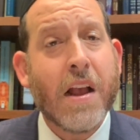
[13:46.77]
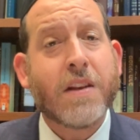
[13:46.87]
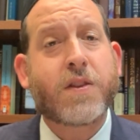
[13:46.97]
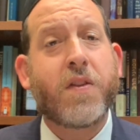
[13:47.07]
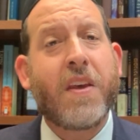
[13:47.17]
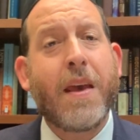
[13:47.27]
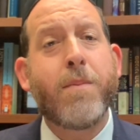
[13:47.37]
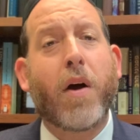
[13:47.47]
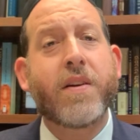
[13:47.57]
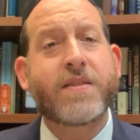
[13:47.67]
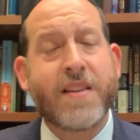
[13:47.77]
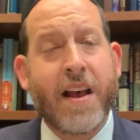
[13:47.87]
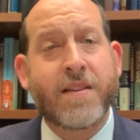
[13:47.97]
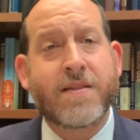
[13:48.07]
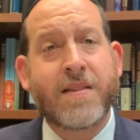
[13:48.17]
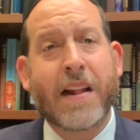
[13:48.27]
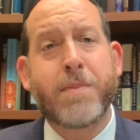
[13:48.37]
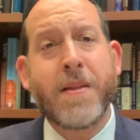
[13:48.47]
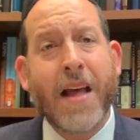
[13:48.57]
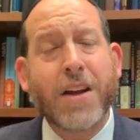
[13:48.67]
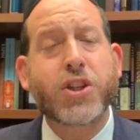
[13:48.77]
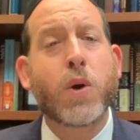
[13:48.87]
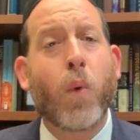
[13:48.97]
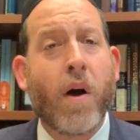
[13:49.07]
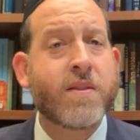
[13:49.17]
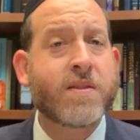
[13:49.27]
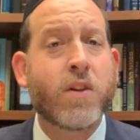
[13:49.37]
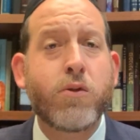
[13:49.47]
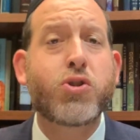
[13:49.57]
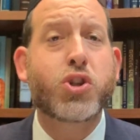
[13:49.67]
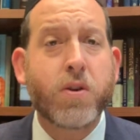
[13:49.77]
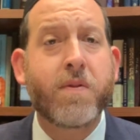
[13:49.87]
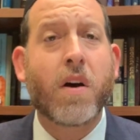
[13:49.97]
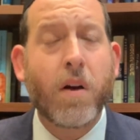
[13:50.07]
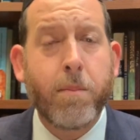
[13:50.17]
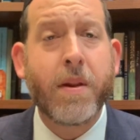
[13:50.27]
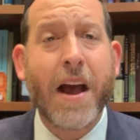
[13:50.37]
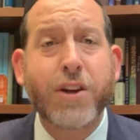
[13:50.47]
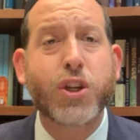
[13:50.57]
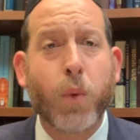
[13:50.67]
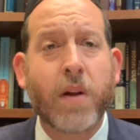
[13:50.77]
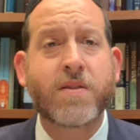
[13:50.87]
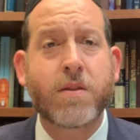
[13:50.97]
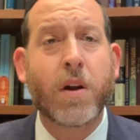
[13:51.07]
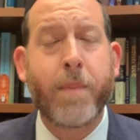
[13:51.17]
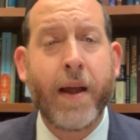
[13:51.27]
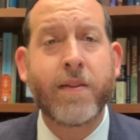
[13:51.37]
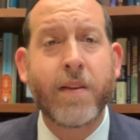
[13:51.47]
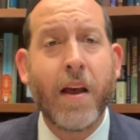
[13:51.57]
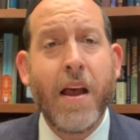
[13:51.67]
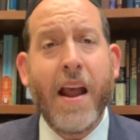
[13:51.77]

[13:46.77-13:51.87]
So the Gemara says that Menashe wants to do tshuva, Menashe wants to repent,